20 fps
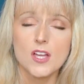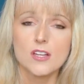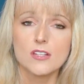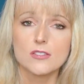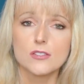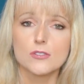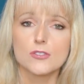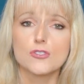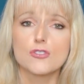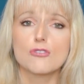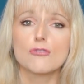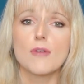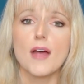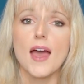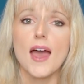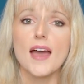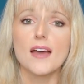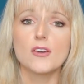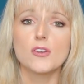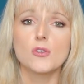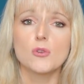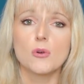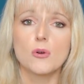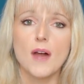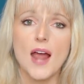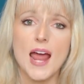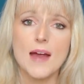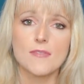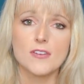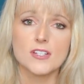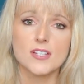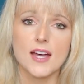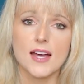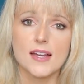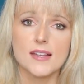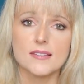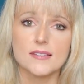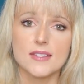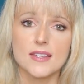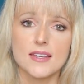So track your
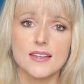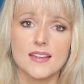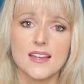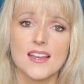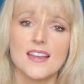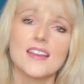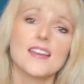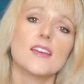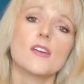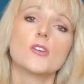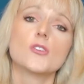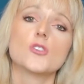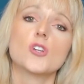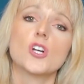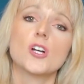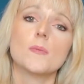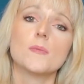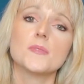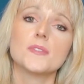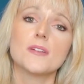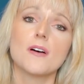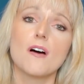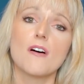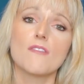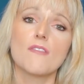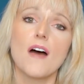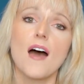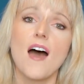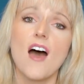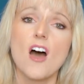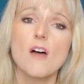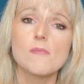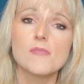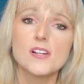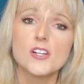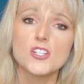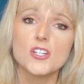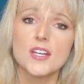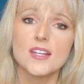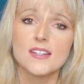advertising in terms of how
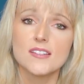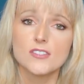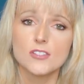much it